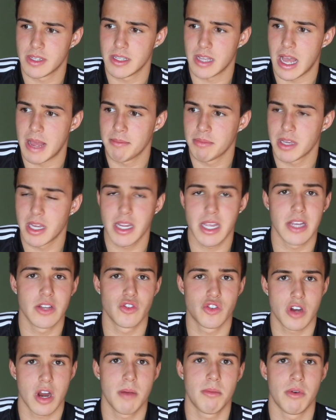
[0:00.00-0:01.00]
gonna get
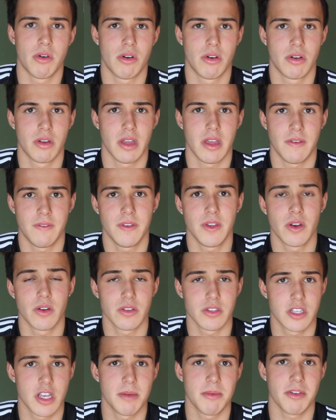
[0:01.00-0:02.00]
in trouble if you
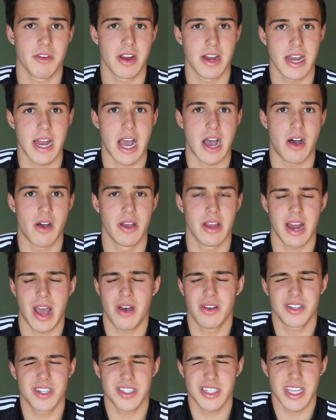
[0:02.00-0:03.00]
don't tell me right now. And
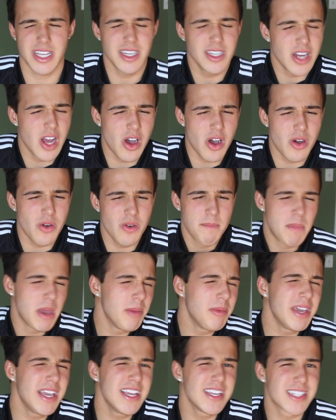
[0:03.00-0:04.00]
I was just like, you know,
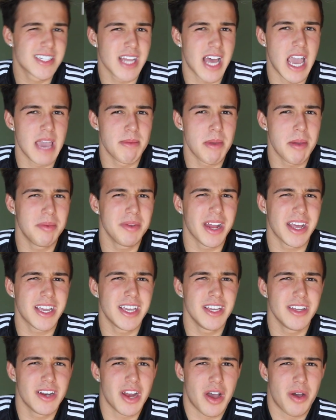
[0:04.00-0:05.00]
maybe he's lying. Maybe, like,
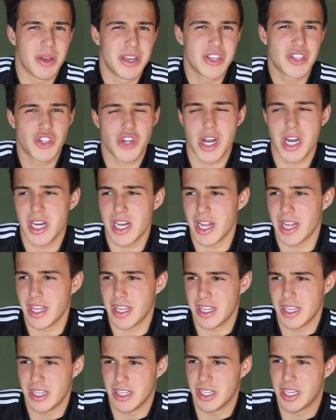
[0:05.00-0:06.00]
you know, he's trying to,
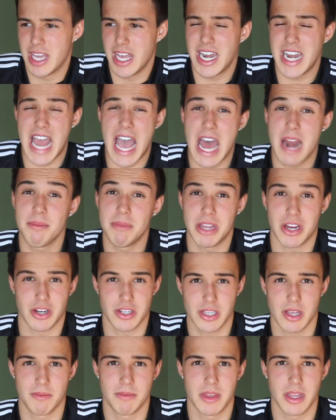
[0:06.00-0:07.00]
like, get it out of me or
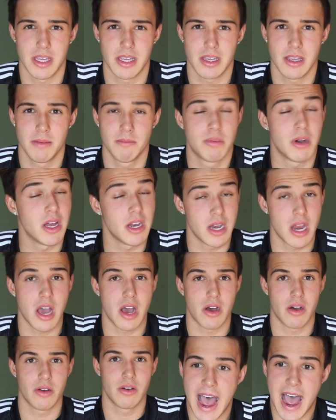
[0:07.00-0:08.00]
something. But
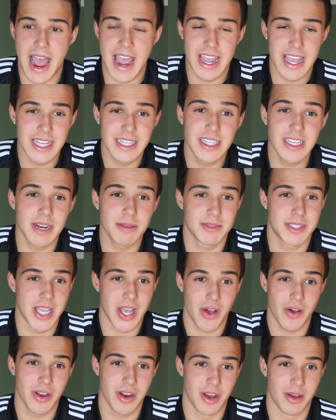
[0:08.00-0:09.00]
no, I ended up
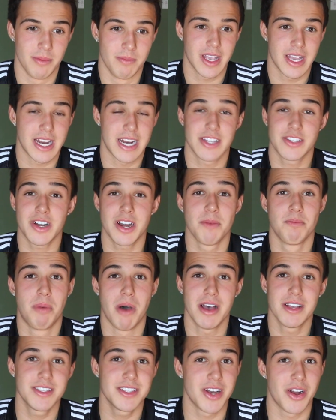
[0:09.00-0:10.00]
telling him and I started
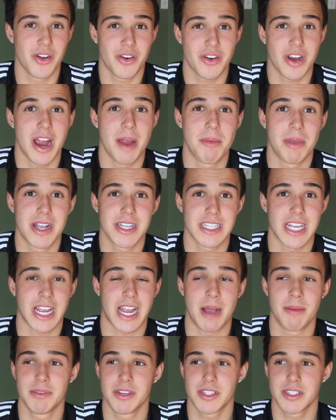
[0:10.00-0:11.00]
busting out crying because, like,
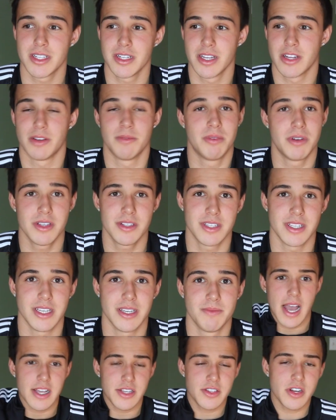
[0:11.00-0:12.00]
I'm just a little pussy.
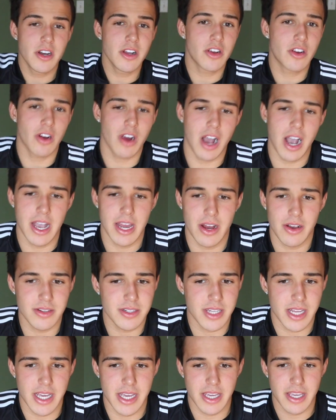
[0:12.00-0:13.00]
I started crying. I
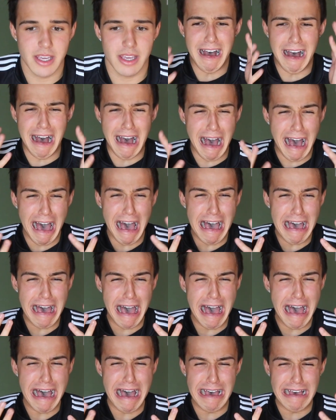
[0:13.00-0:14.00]
was like,
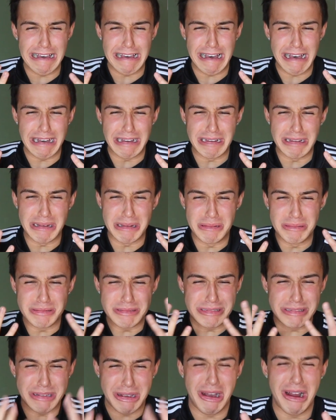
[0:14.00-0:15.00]
ah, I'm
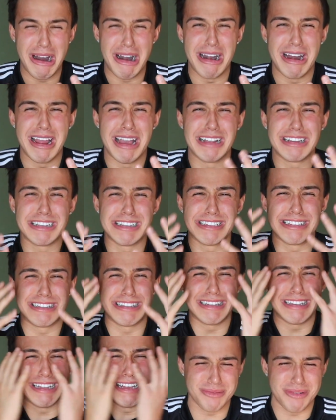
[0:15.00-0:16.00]
sorry. I
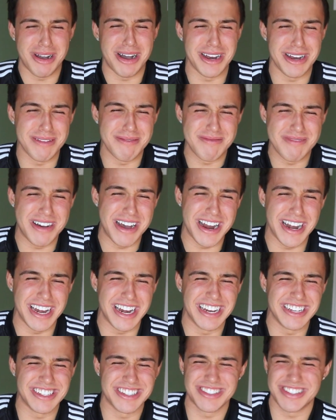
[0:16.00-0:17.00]
just wanted money.
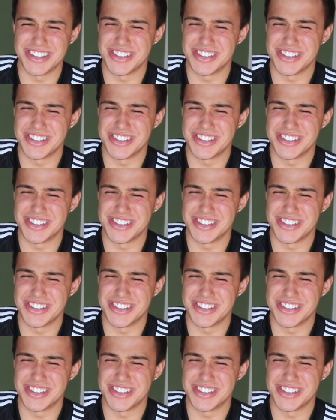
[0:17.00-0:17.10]
I just